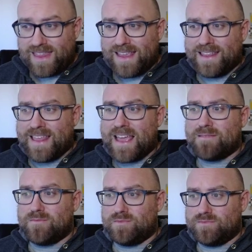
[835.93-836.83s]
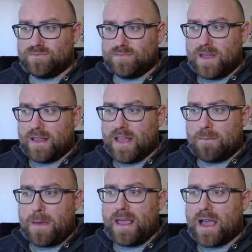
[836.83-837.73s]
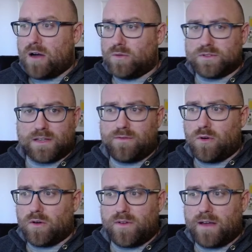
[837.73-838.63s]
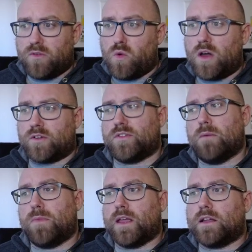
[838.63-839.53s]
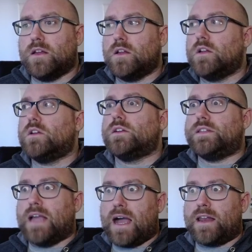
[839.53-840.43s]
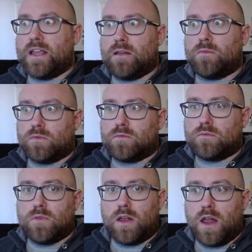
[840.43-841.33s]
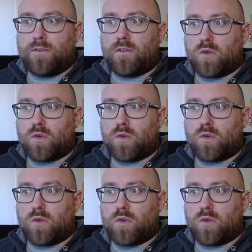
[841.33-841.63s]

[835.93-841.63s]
And that payout was like 4 or 5 to 1 or something. Got him enough of a